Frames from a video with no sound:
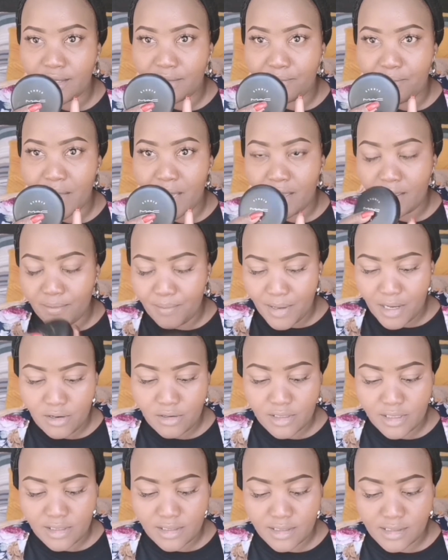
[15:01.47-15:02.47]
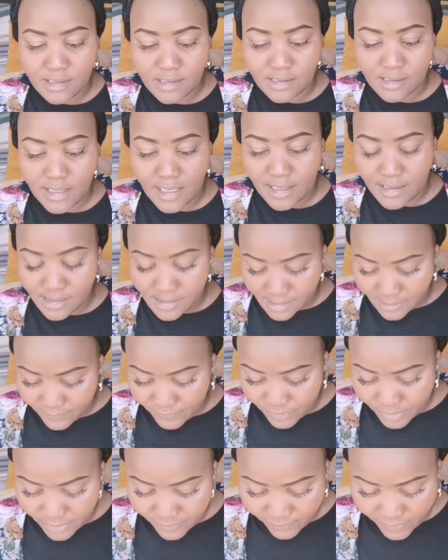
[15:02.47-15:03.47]
using MAC powder. This is
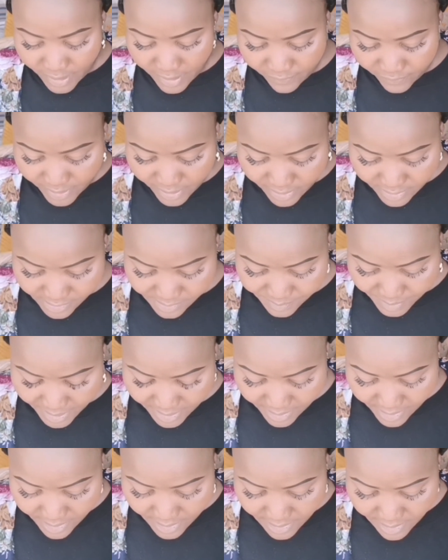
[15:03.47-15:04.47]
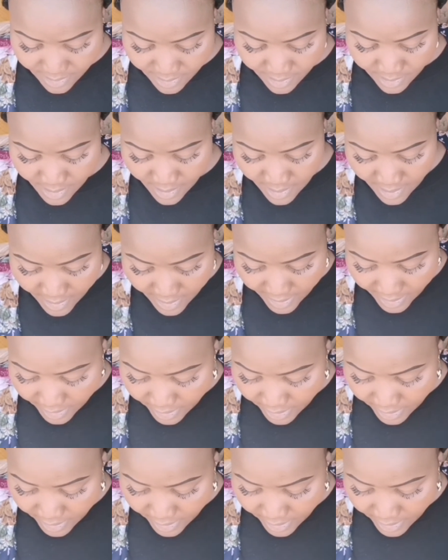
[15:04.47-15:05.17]
NC45. That is my color.